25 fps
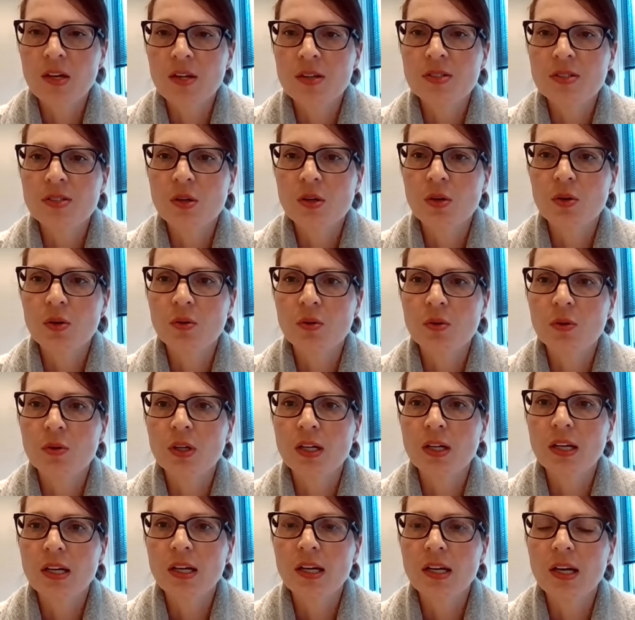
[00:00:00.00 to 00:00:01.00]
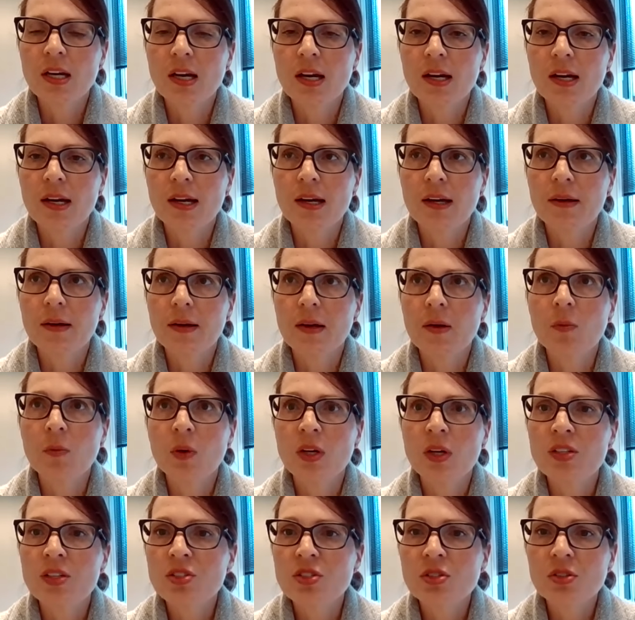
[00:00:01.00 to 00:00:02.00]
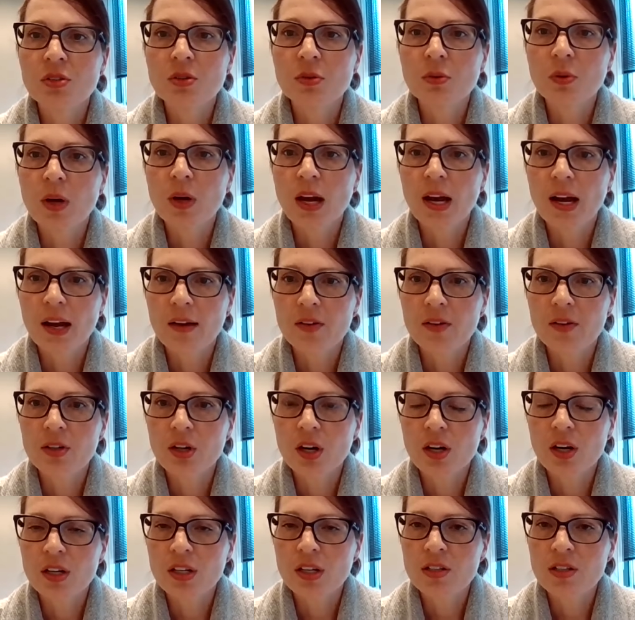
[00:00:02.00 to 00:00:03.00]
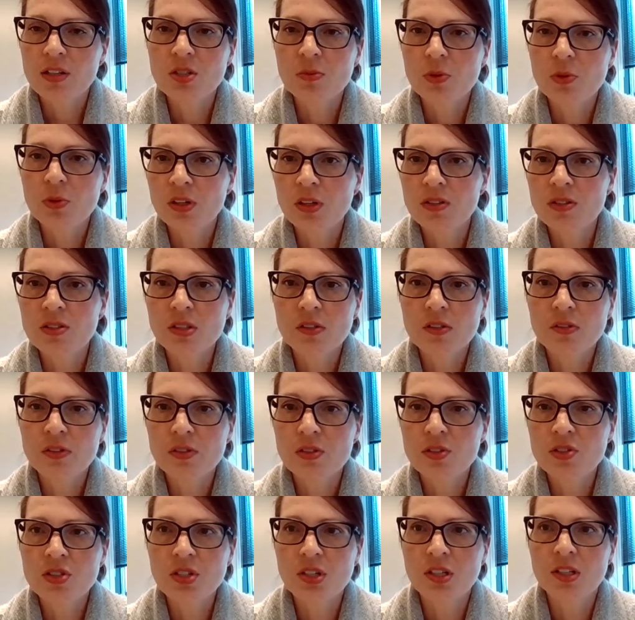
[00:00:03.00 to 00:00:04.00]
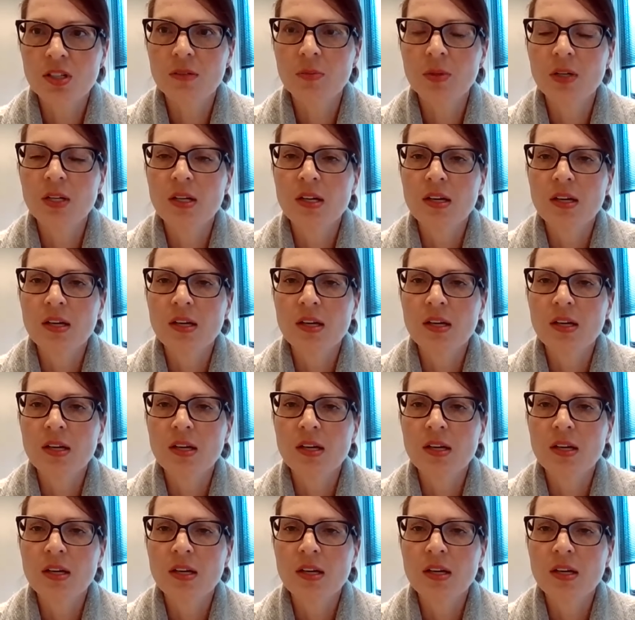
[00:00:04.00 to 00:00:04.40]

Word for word: So, uh, and once you have a guardianship or conservatorship,